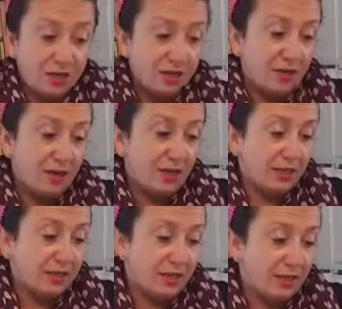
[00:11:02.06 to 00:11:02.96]
I do
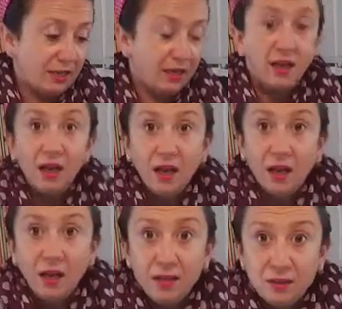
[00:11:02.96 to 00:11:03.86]
ask
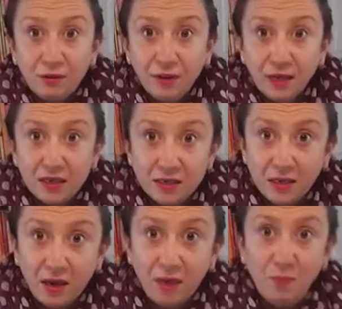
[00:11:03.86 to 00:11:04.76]
little fingers
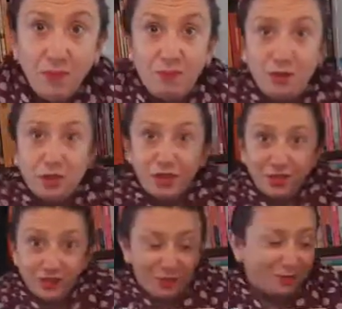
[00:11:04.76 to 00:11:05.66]
to help me push
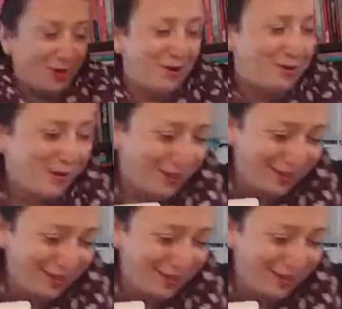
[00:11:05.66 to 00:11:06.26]
this through.